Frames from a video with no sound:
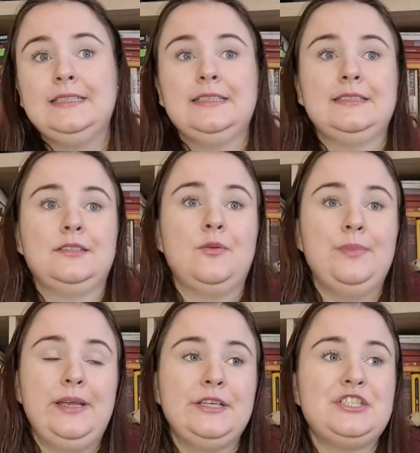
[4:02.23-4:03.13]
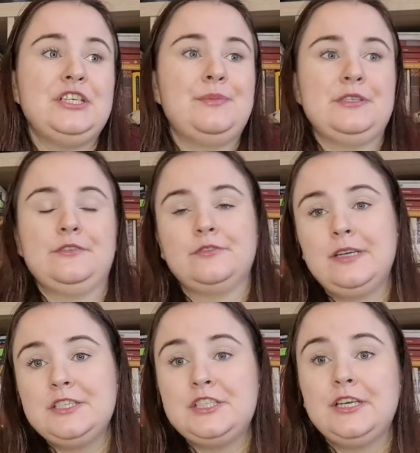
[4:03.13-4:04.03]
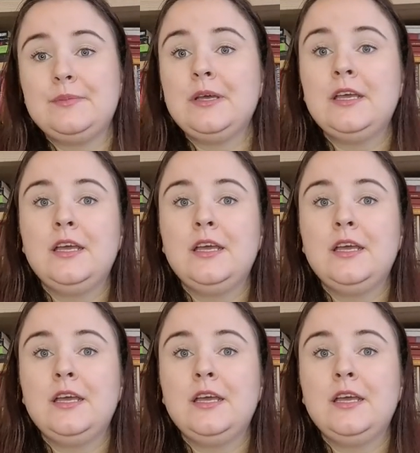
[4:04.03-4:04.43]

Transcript: Is it companionship? Is it friendship?